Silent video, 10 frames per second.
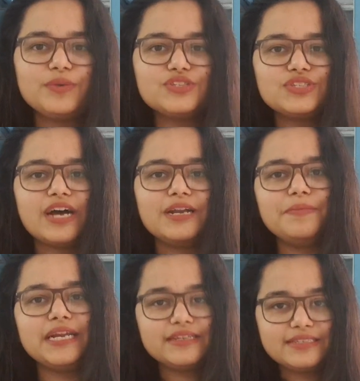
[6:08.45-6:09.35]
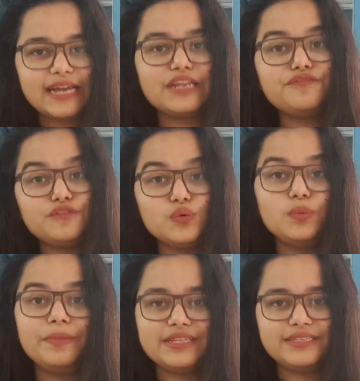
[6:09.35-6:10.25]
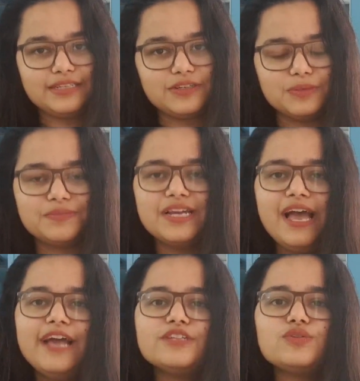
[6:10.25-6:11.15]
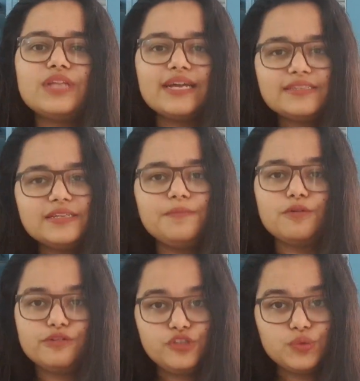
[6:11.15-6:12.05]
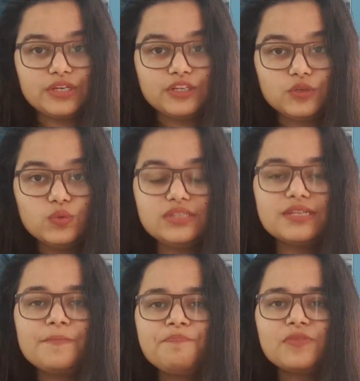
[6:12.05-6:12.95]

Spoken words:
We just start by understanding few basic terms. So that's the approach you can use.